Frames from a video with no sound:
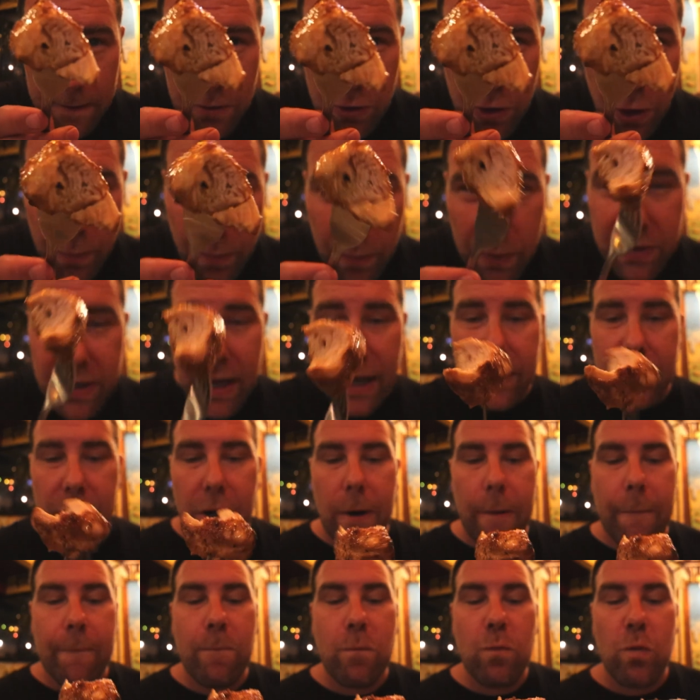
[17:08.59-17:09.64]
super
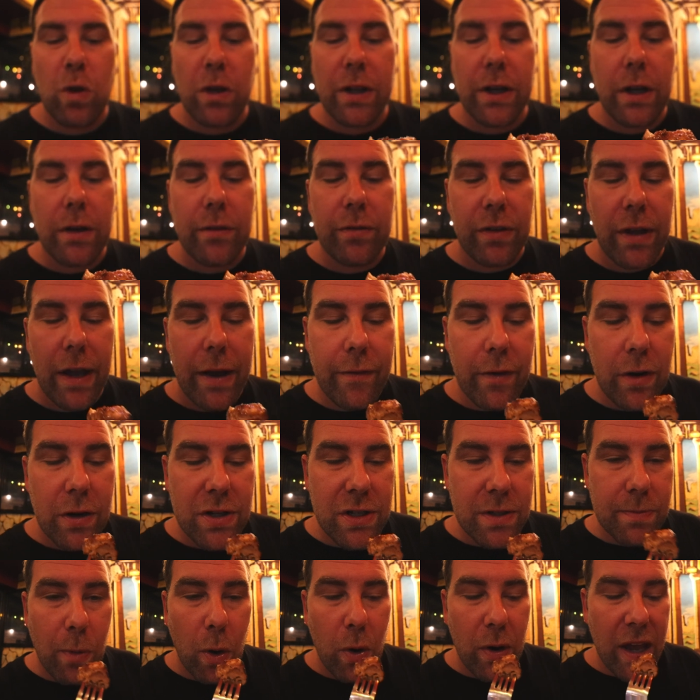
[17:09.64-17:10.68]
tender, really good flavor,
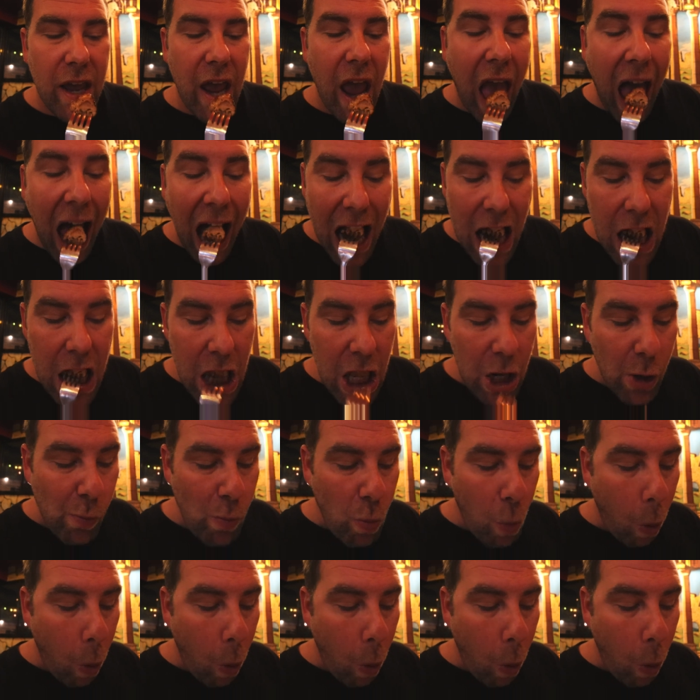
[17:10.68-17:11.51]
smoky. Gracias.